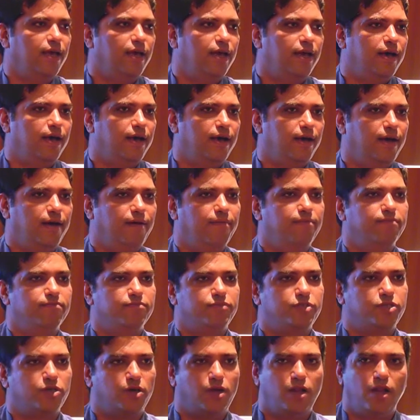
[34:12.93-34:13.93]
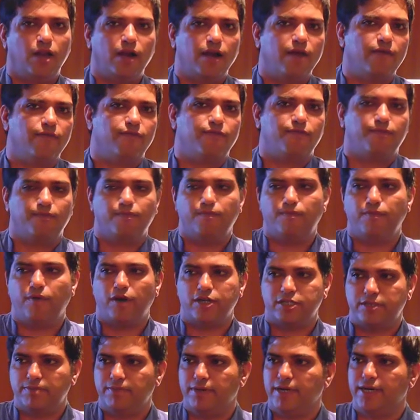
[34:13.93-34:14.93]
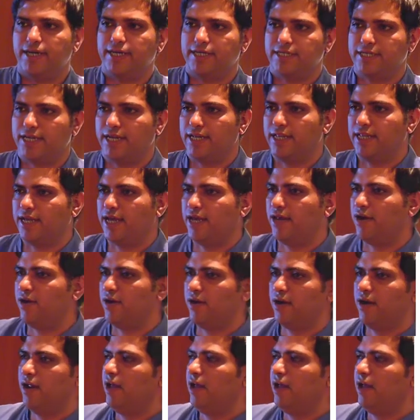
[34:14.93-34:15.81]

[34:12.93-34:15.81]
Um, so a lot of possibilities are there,